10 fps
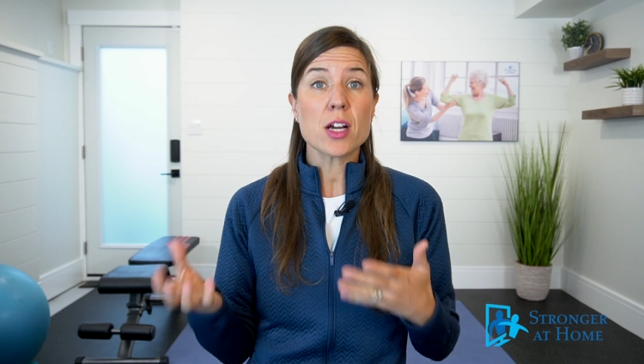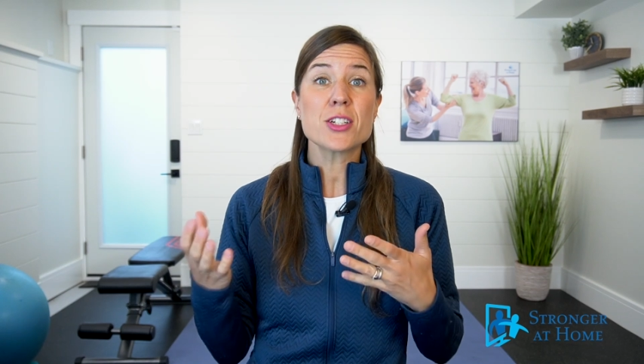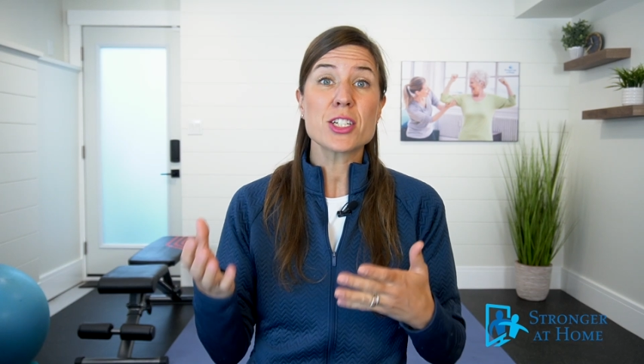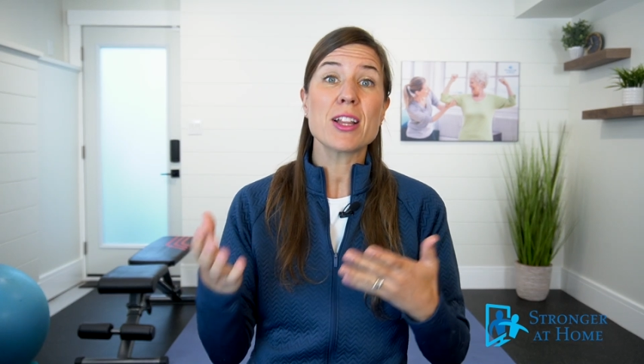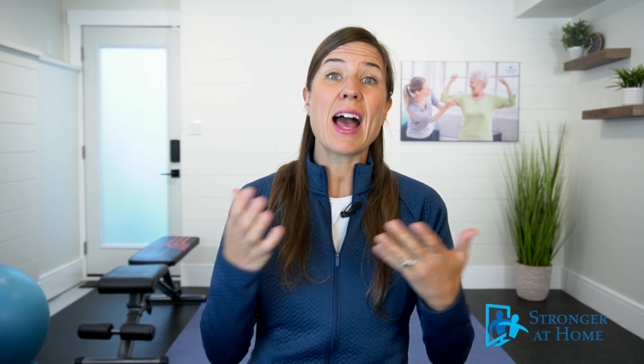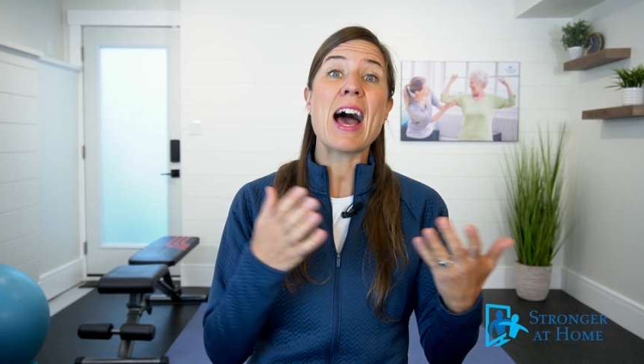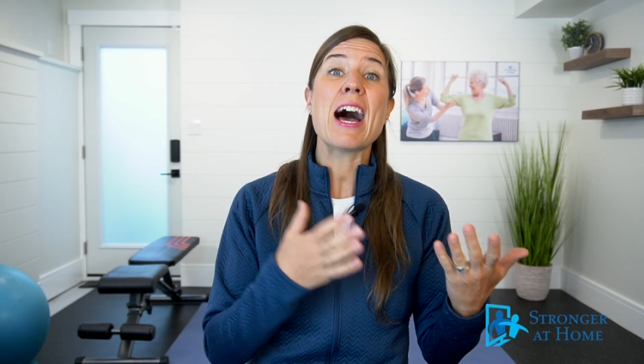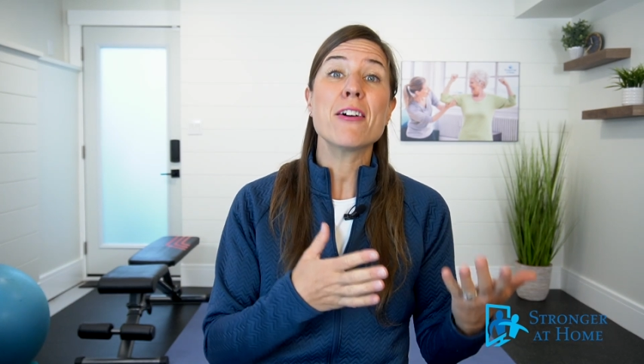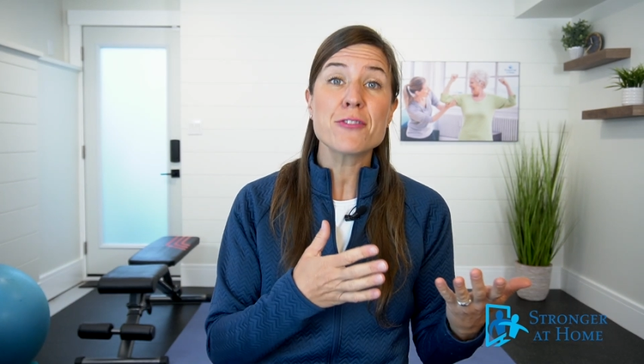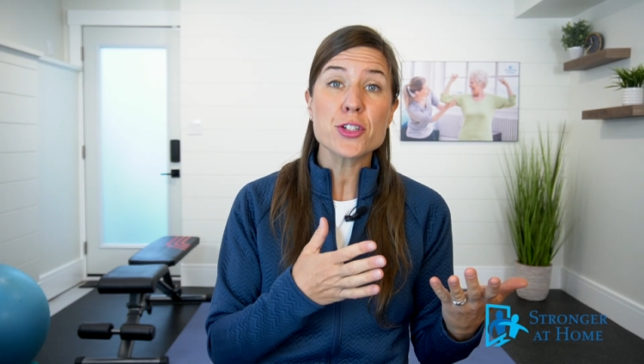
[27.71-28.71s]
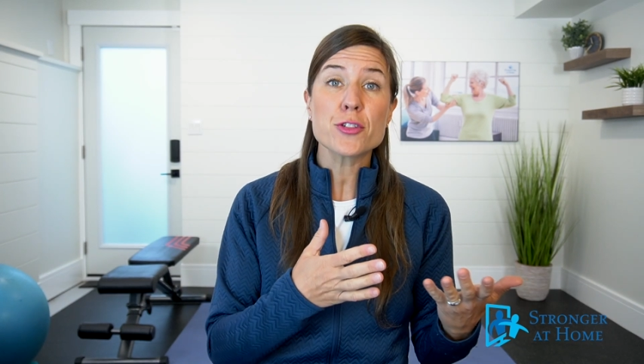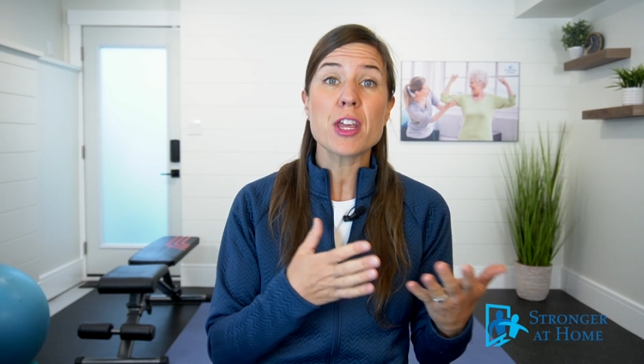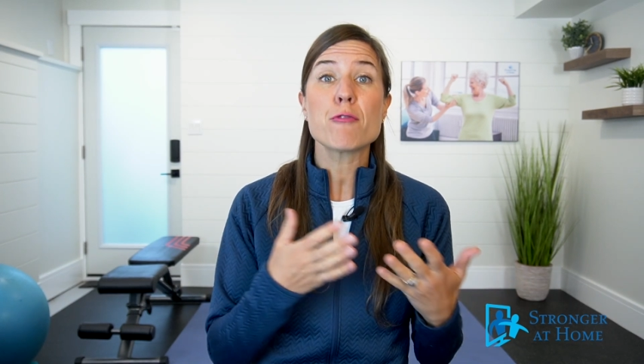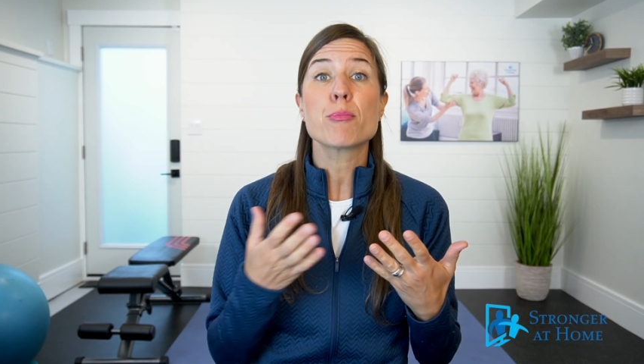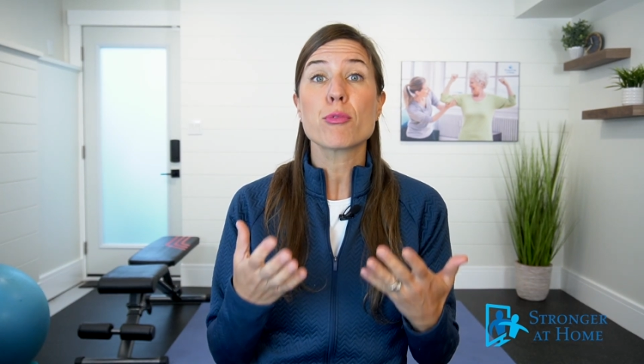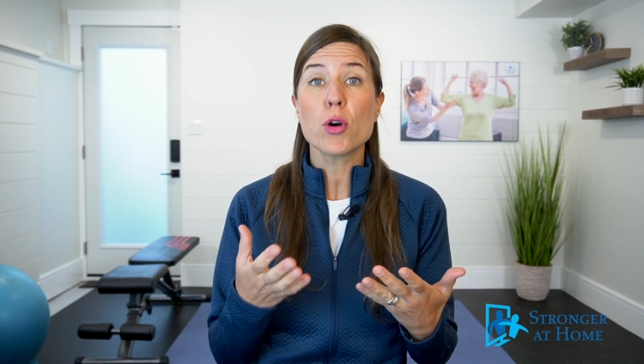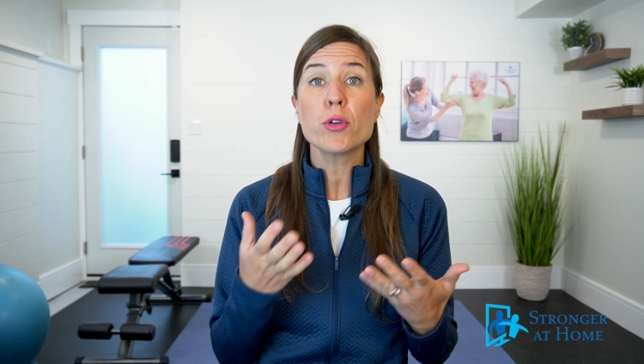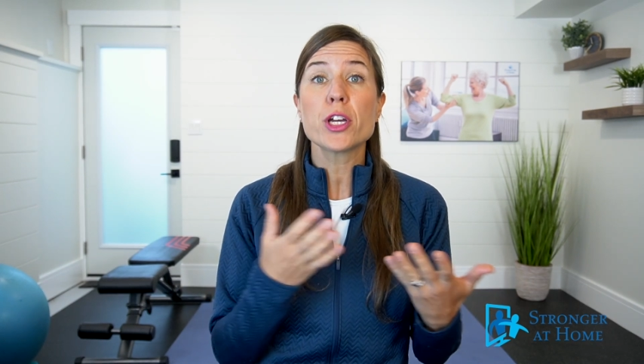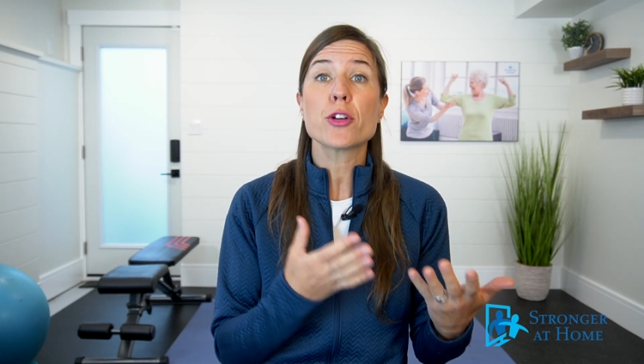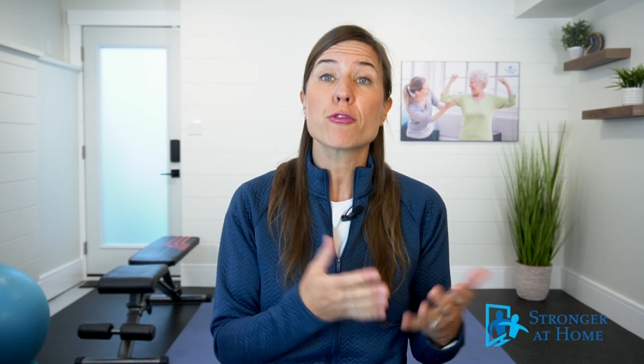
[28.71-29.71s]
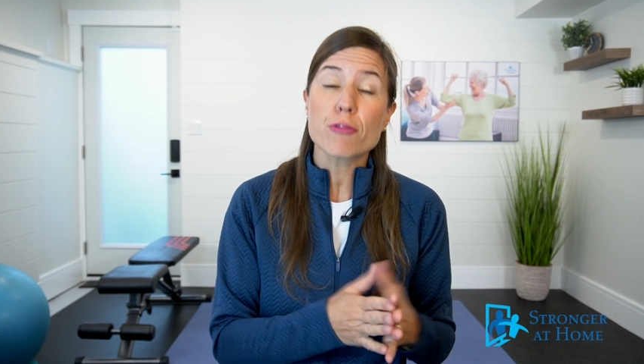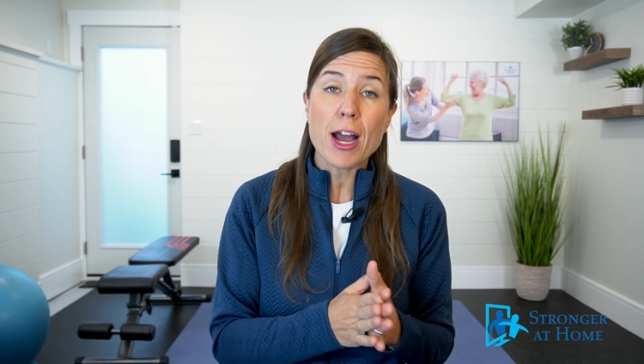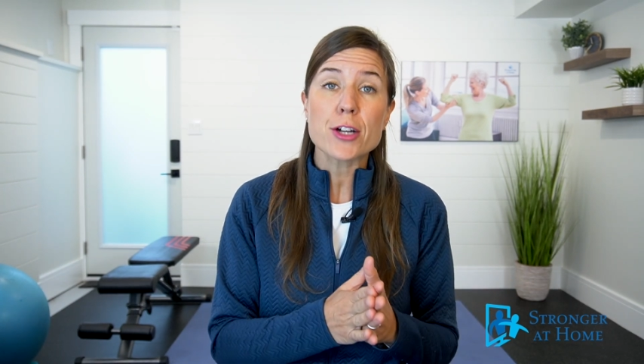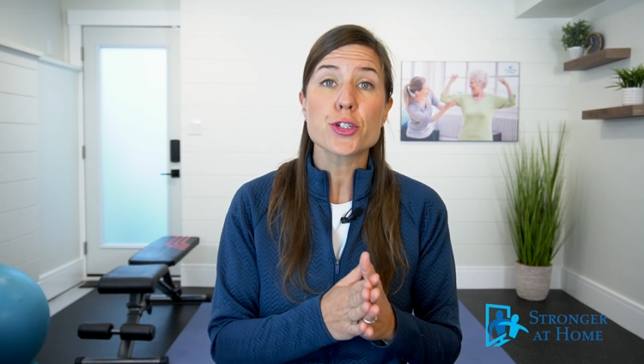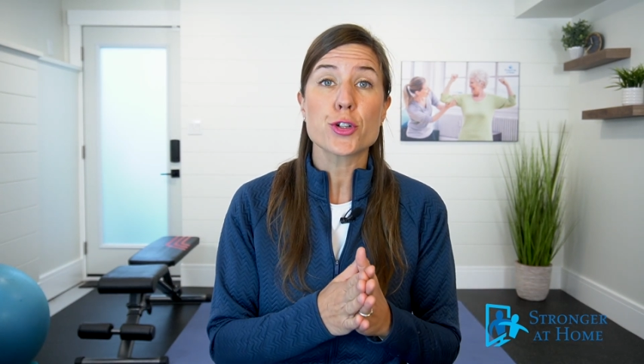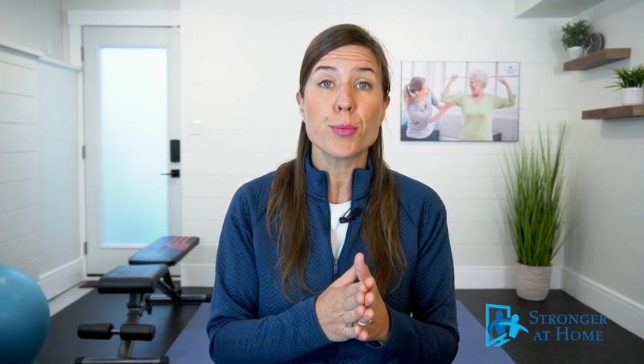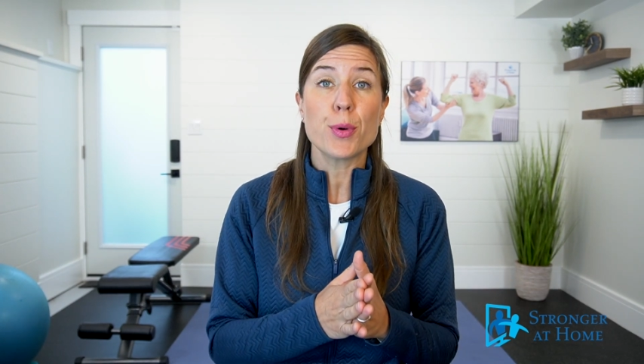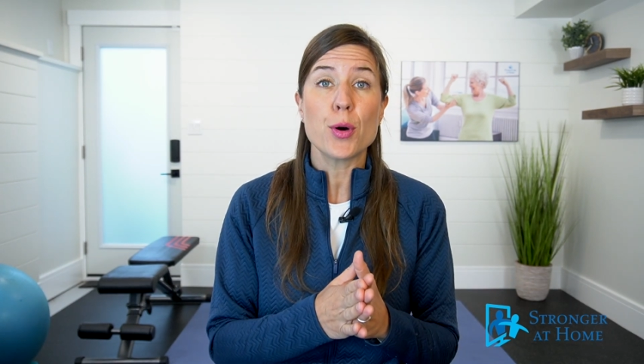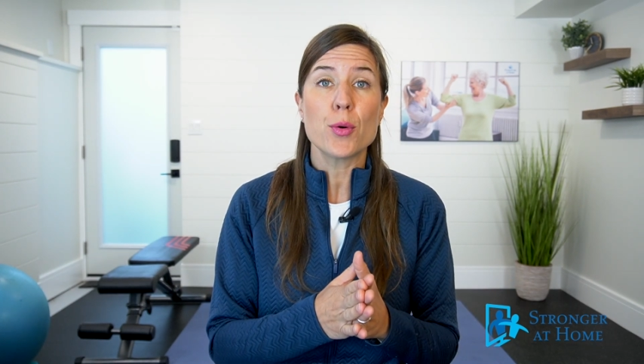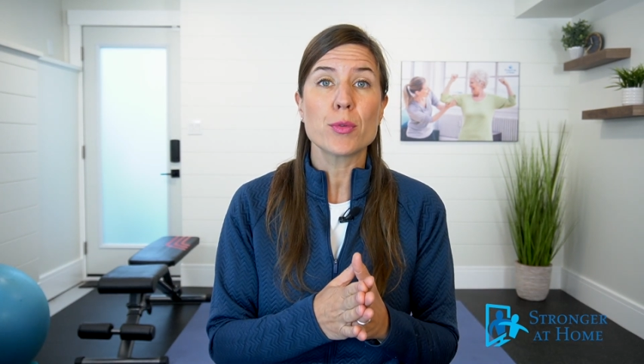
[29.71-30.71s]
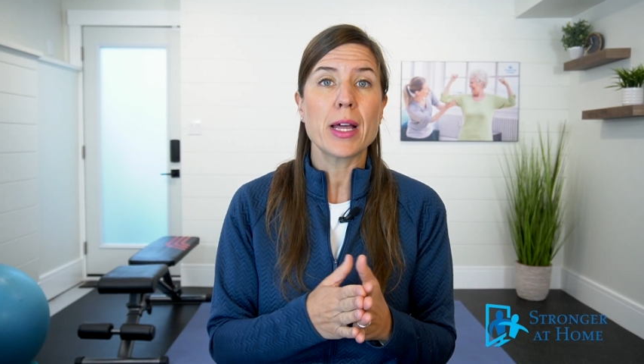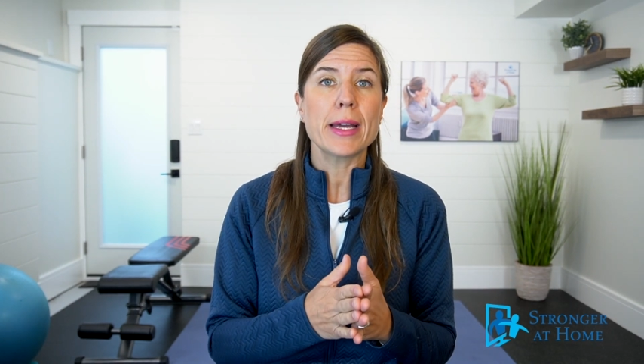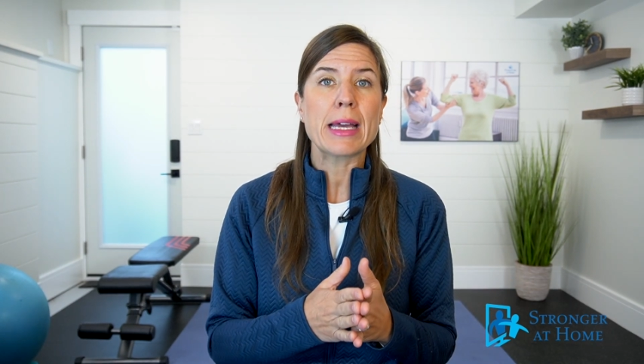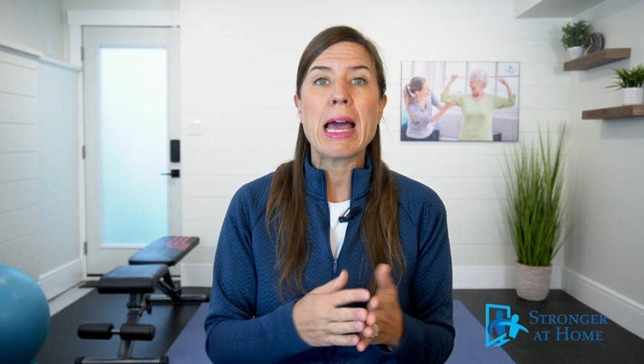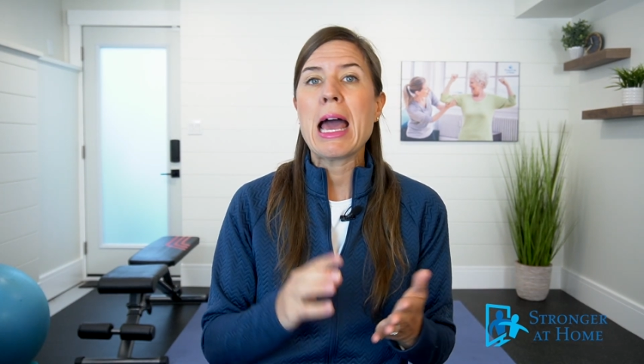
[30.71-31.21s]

until after they've broken or fractured a bone, like